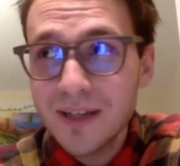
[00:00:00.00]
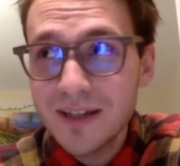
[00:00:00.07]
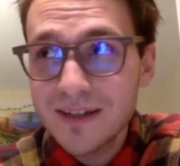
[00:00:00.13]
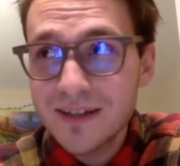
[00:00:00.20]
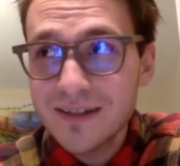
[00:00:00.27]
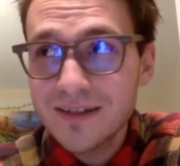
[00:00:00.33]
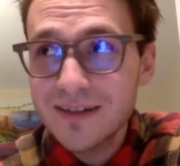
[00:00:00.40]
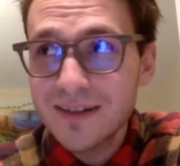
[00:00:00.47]
And
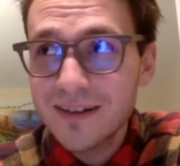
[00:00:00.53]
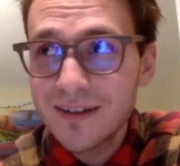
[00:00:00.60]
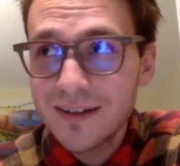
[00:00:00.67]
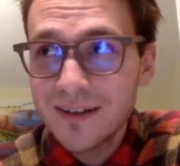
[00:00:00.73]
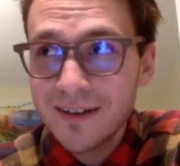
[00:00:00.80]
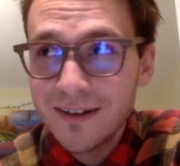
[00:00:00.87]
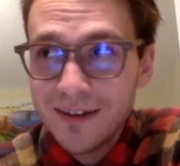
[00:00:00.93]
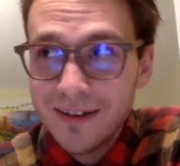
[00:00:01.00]
apparently it
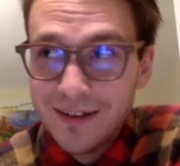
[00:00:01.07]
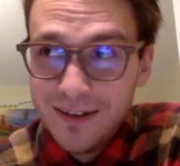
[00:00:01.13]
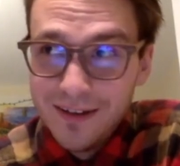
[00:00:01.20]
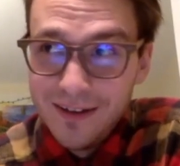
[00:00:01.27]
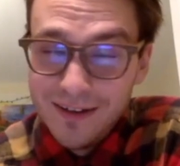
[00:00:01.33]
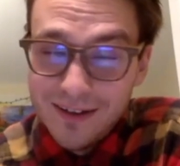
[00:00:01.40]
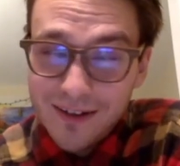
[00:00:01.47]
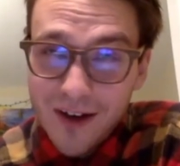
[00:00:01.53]

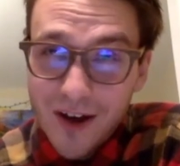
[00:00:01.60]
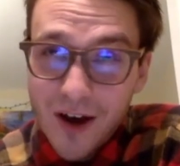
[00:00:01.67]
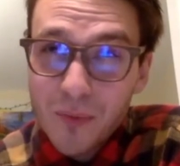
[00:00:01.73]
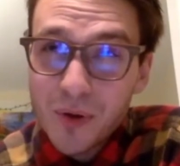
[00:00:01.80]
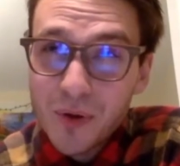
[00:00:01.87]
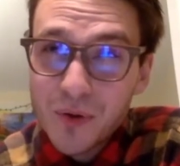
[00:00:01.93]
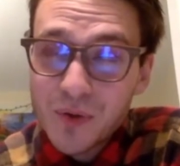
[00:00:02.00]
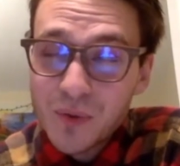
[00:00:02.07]
makes
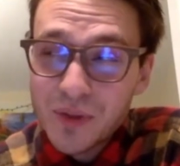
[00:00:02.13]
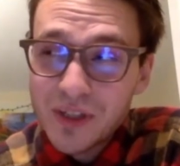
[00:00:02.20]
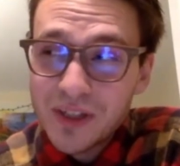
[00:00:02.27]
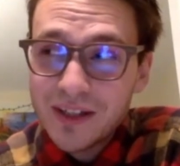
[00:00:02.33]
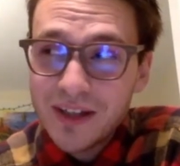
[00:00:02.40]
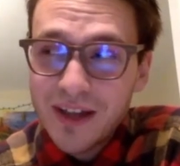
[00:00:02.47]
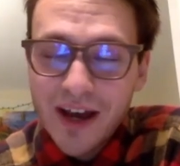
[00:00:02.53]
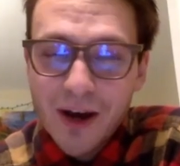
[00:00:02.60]

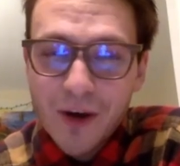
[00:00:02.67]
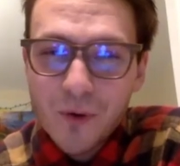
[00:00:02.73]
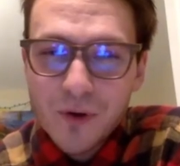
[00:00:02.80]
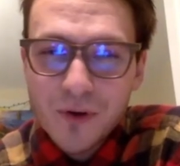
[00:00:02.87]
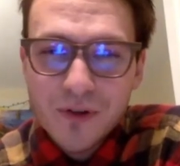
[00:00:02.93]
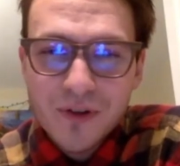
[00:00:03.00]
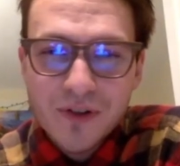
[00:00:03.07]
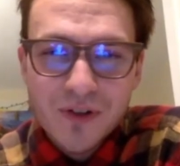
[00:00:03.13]

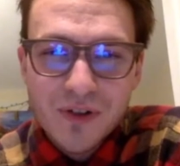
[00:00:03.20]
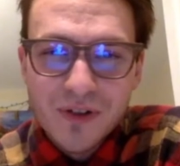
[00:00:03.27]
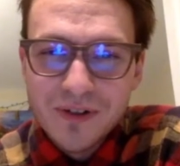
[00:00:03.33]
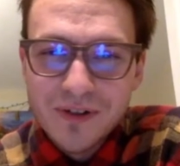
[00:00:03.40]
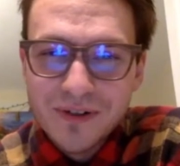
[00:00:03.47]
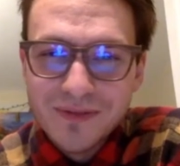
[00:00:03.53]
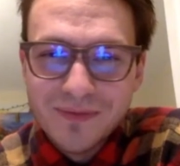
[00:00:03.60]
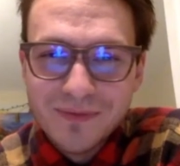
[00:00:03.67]
compost within
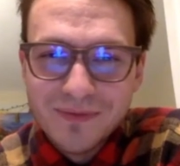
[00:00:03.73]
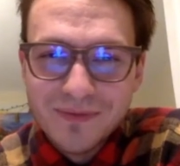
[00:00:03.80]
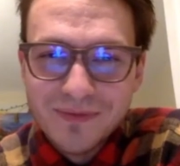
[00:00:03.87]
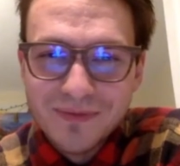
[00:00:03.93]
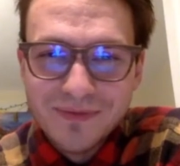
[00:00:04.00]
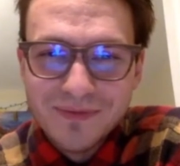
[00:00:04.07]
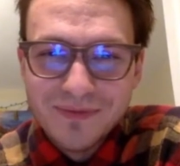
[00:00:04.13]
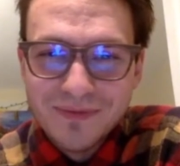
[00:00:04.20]

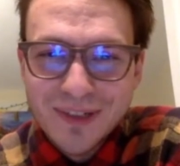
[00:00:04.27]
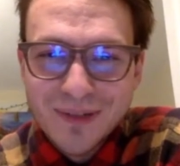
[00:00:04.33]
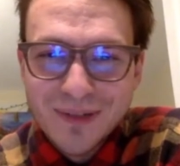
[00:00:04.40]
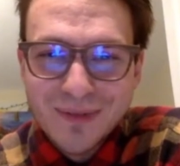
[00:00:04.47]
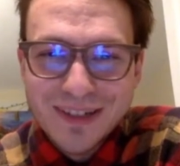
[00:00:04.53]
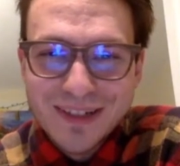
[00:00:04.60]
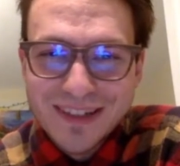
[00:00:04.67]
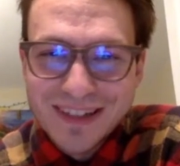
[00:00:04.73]
hours
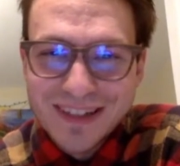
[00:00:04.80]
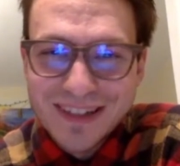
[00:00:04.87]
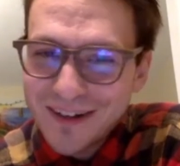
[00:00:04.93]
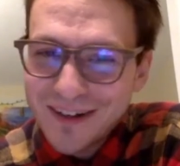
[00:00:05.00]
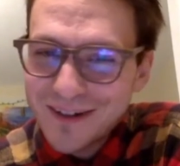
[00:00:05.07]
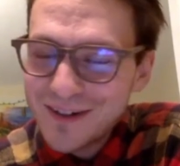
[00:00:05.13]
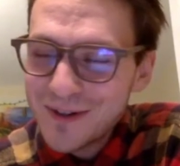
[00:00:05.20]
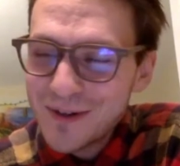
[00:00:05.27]
or
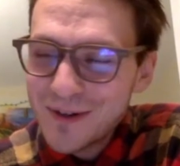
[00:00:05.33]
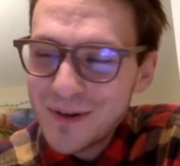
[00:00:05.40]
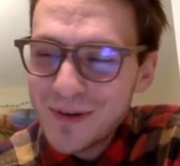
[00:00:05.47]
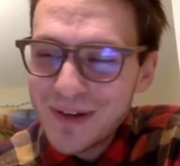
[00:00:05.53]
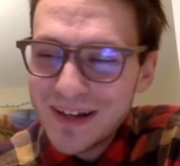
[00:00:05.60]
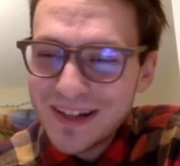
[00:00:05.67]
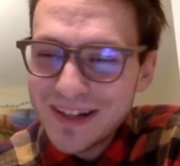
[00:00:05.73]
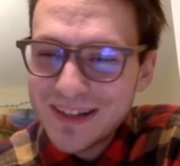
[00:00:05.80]
maybe
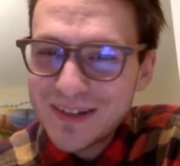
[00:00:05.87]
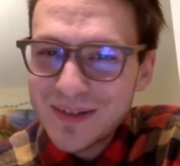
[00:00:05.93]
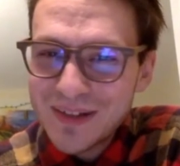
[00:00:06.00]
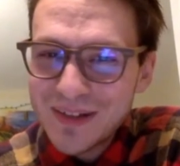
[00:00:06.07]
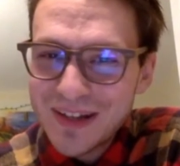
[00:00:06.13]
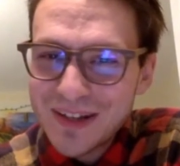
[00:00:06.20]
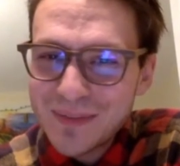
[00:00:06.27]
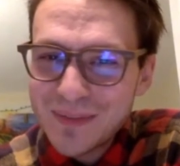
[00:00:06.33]
a day or
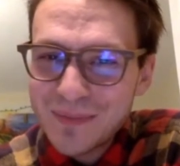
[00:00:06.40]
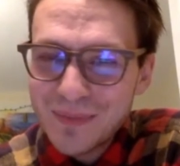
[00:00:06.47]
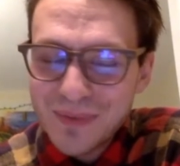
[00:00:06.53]
two.